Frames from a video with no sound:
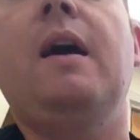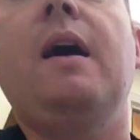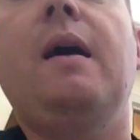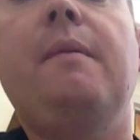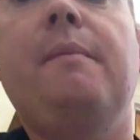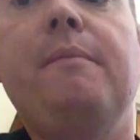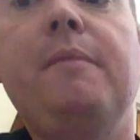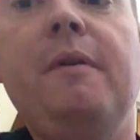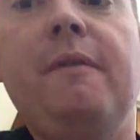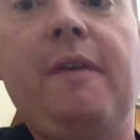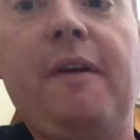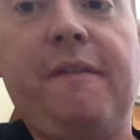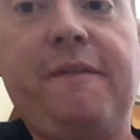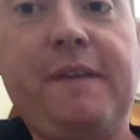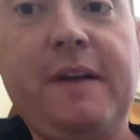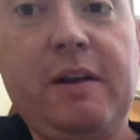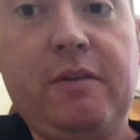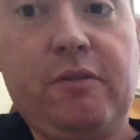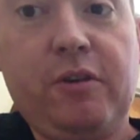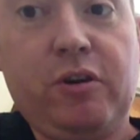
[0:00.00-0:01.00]
Move that
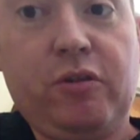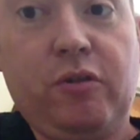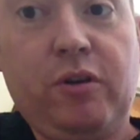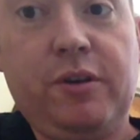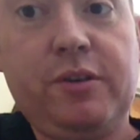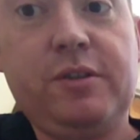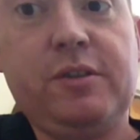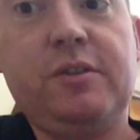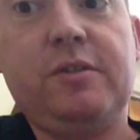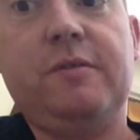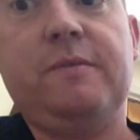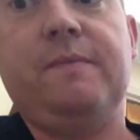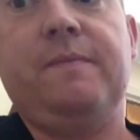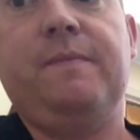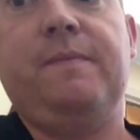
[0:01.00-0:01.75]
finger across.